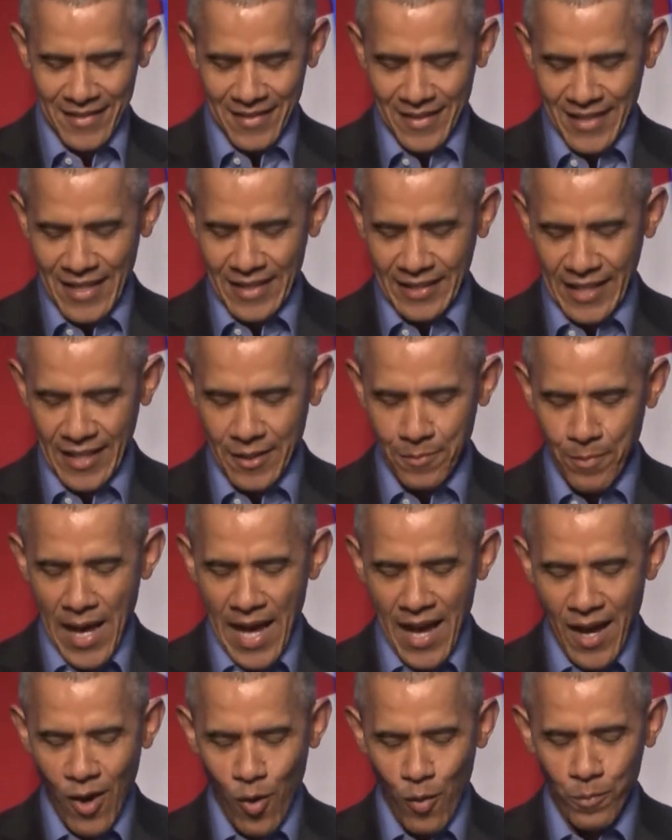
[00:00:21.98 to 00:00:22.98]
This is
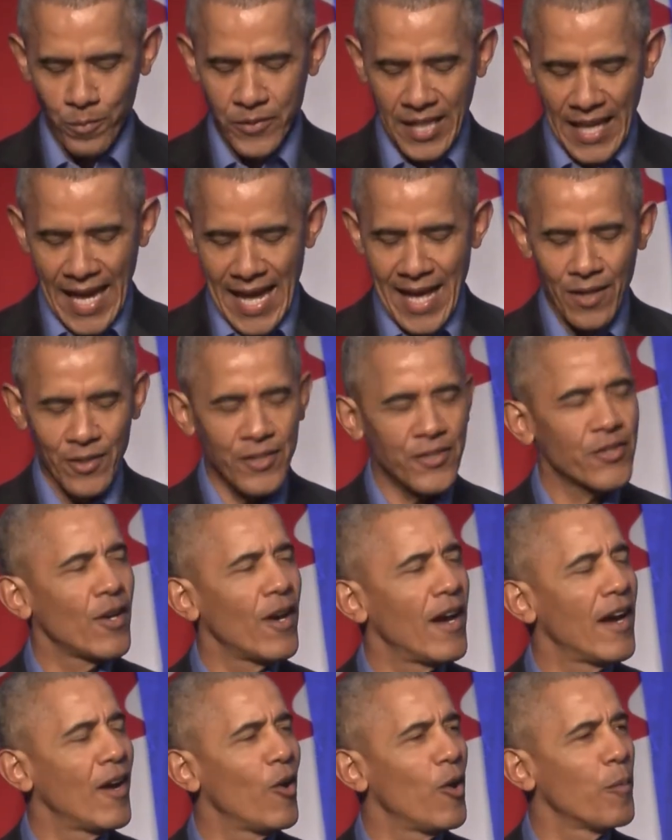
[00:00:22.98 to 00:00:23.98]
my hometown, so
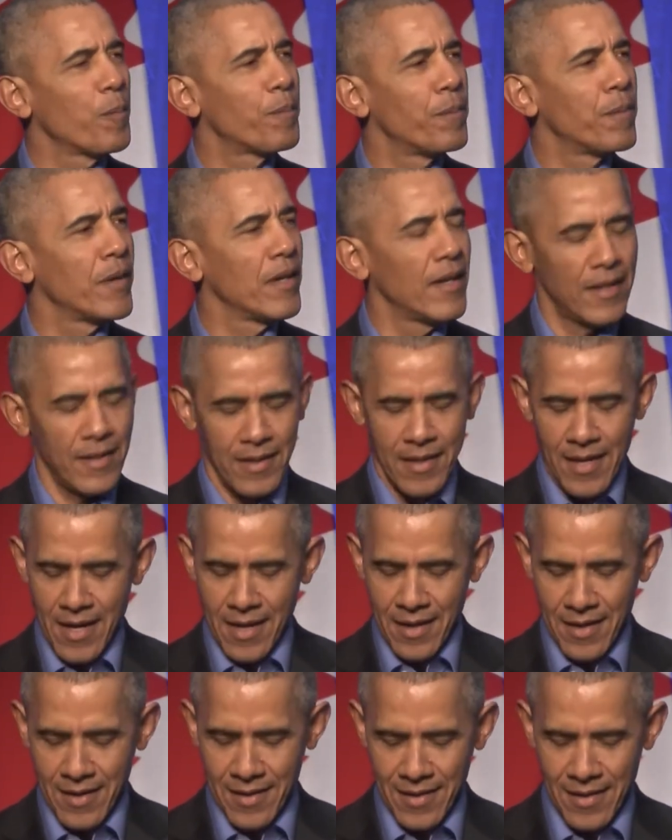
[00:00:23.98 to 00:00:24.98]
I hope
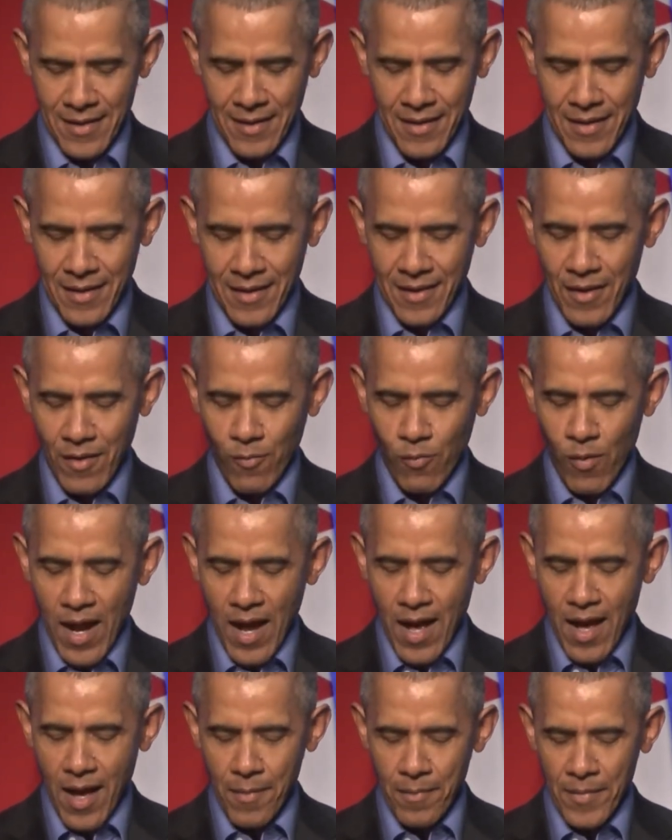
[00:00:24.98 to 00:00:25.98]
that
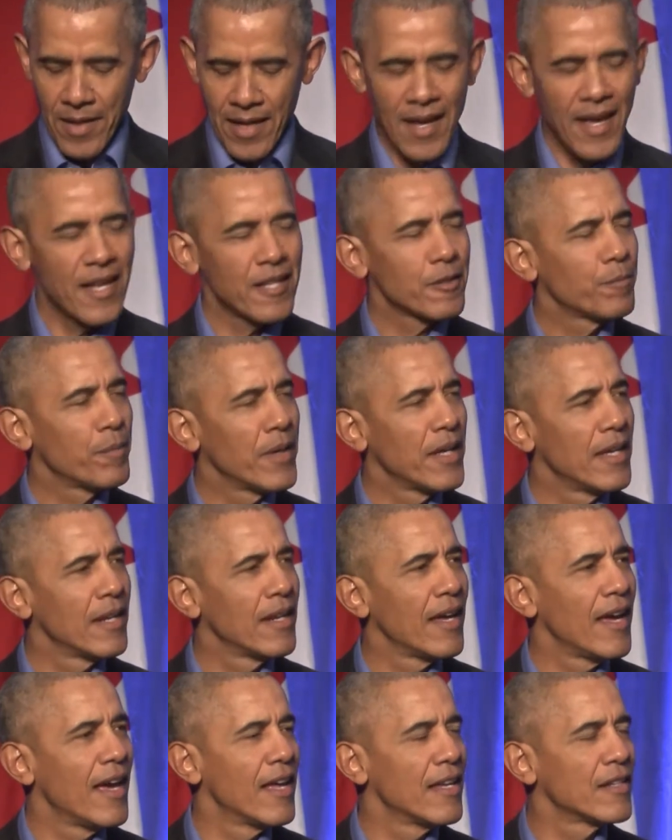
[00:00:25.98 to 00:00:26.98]
Ram has
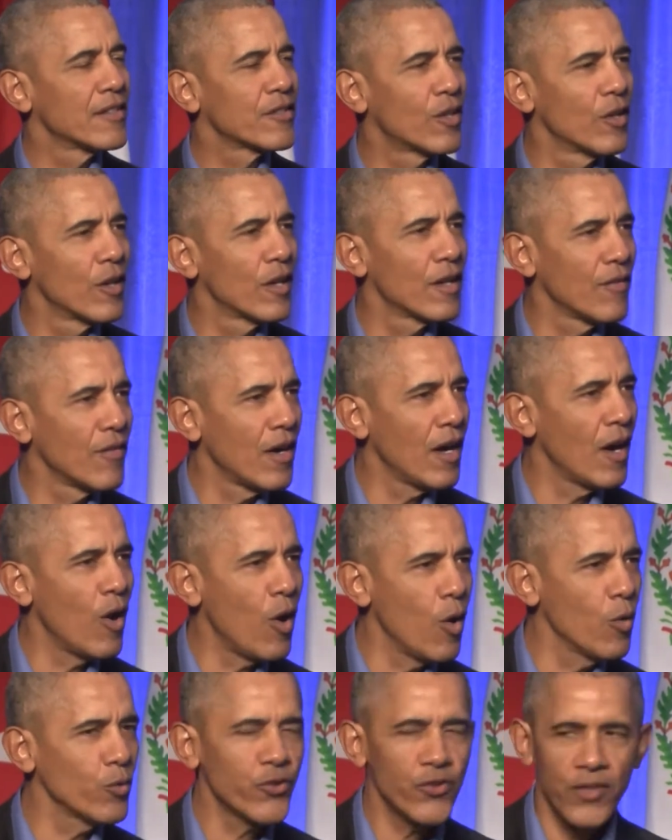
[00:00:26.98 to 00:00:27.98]
been as good of a
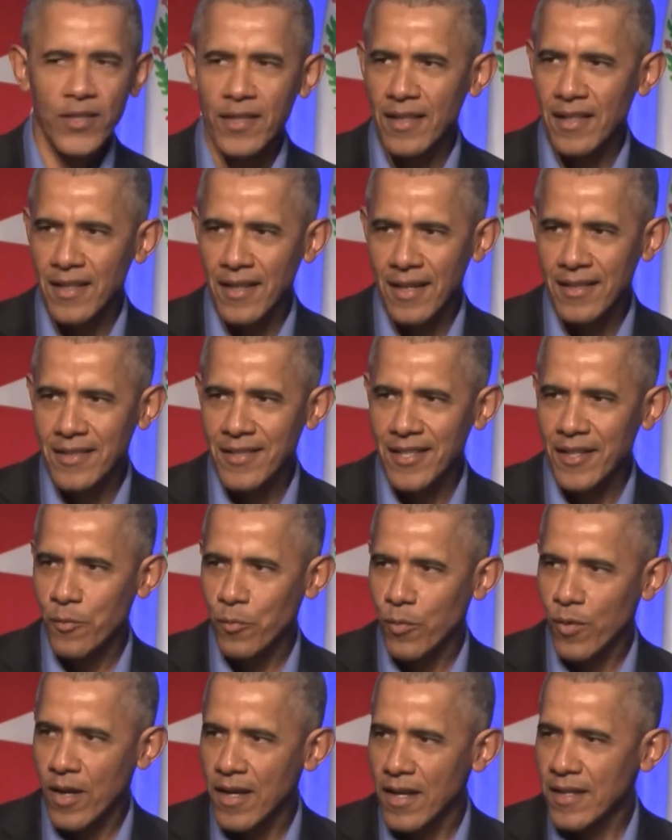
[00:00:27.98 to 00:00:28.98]
host as he
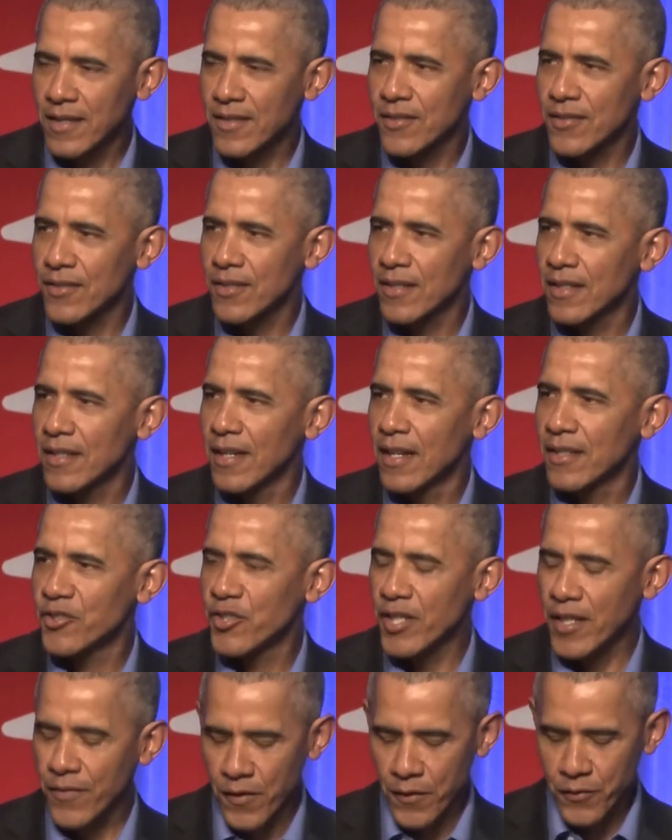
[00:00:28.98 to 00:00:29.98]
was a
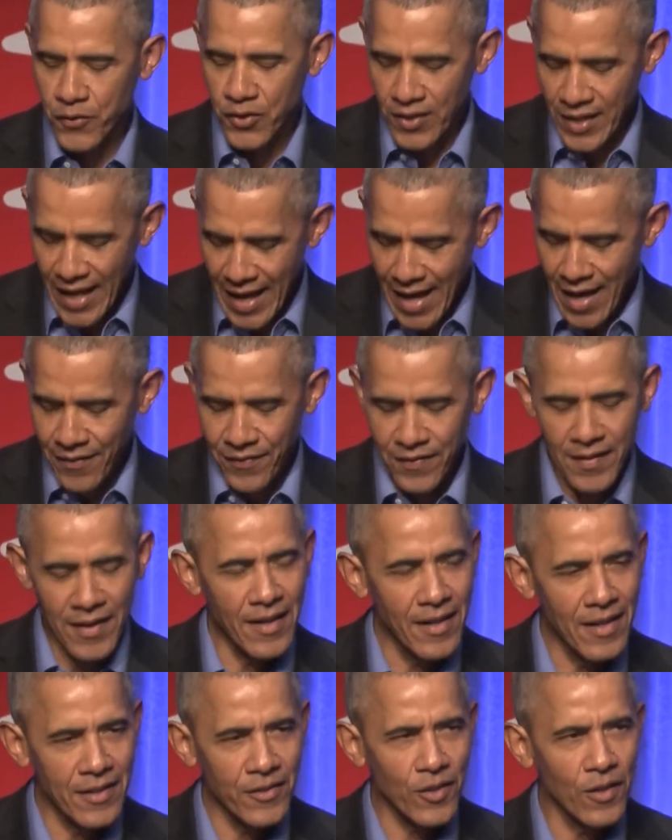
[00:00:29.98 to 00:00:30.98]
chief of staff
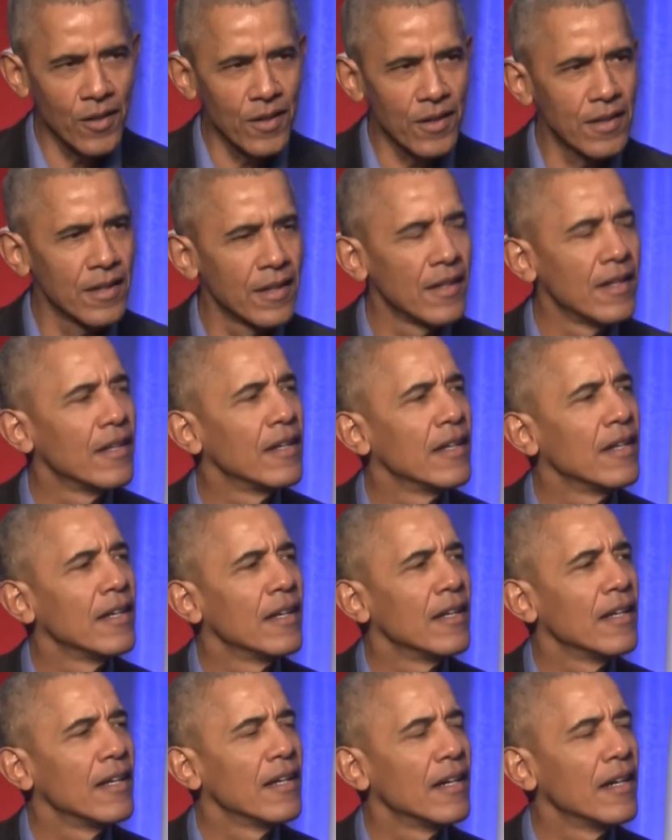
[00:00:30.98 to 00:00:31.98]
and as good
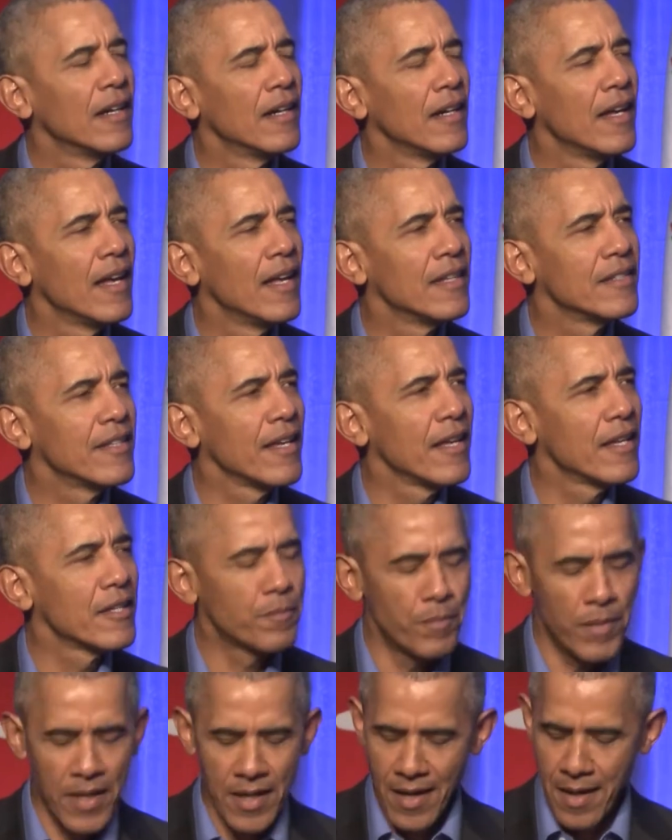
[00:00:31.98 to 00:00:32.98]
as he has
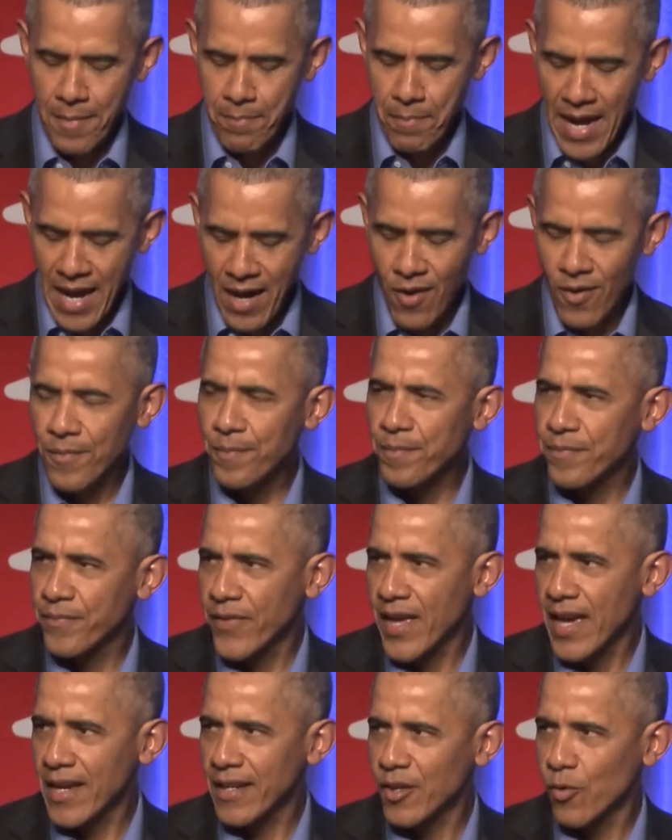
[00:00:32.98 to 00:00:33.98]
been a mayor.
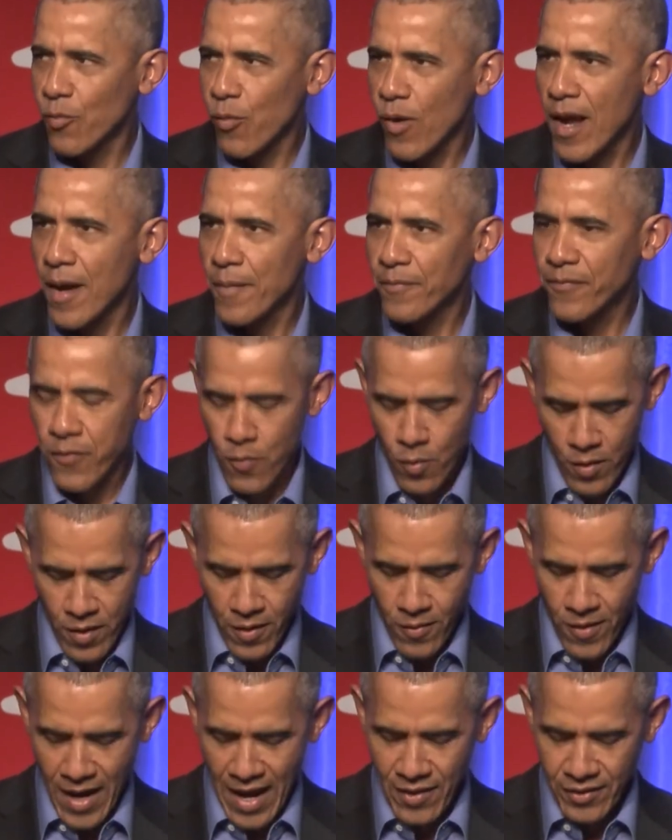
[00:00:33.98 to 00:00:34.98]
Thank you, Ram, for
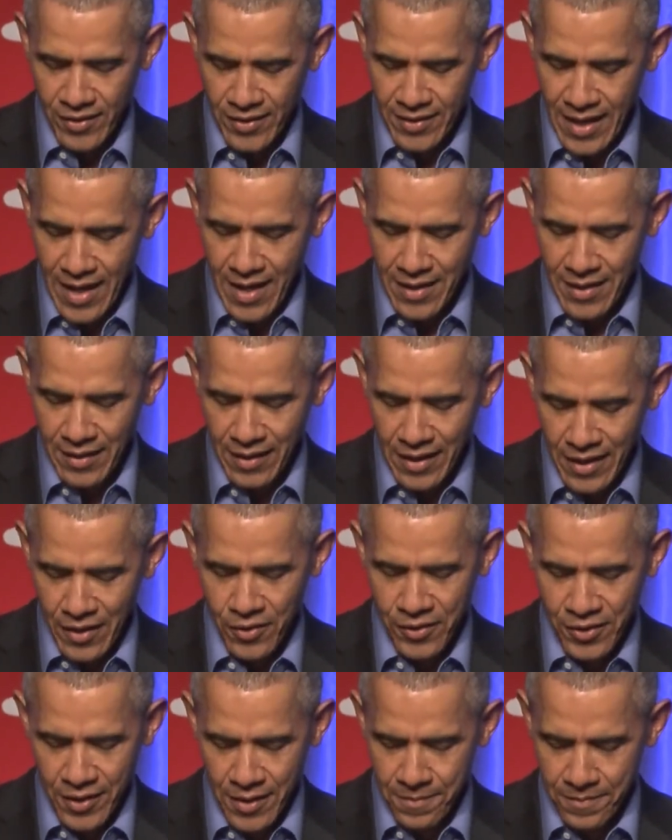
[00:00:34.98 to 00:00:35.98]
your outstanding
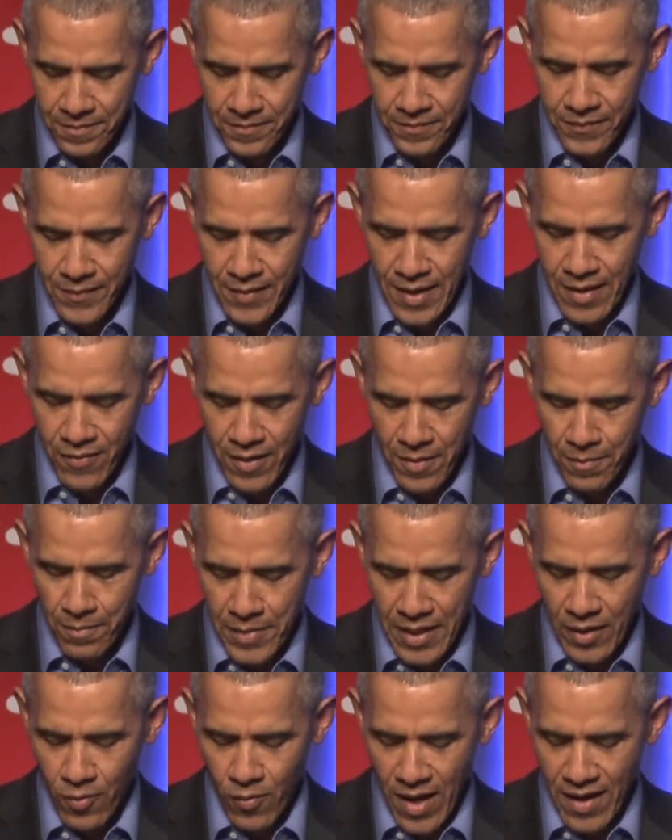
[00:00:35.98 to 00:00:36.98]
leadership. Give him a
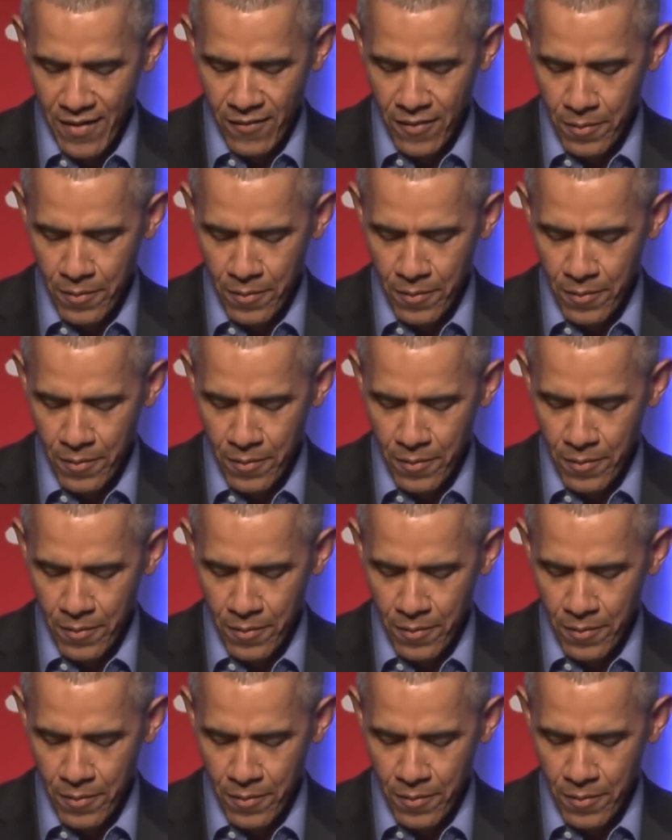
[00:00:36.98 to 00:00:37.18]
big round of